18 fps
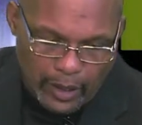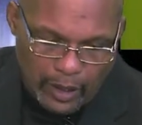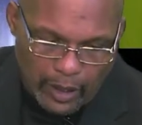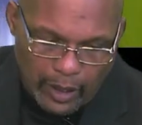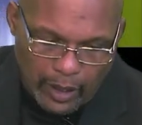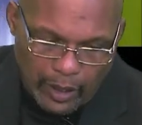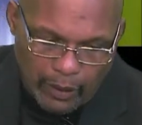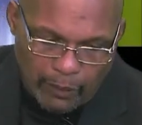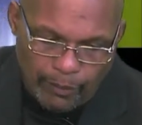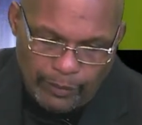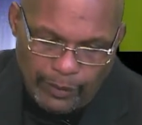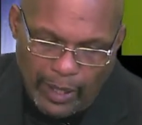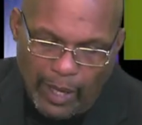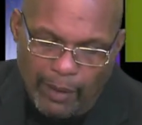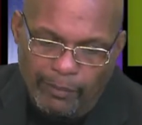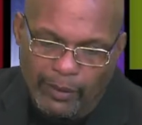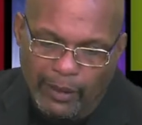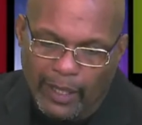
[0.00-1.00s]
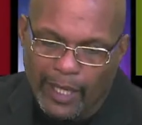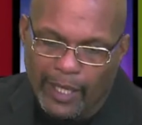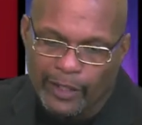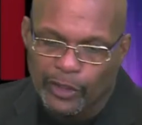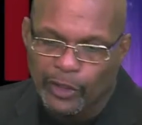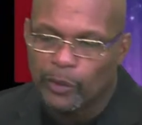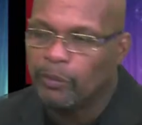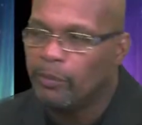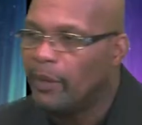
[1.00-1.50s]
I'm
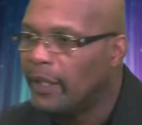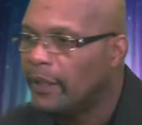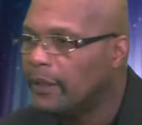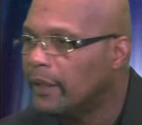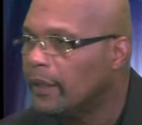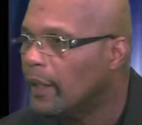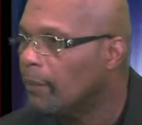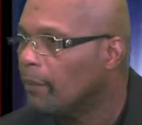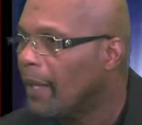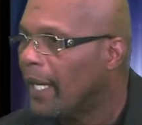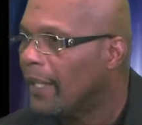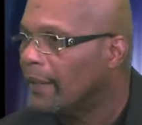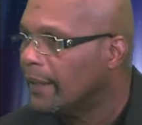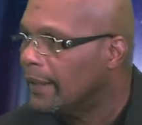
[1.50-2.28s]
glad you mentioned about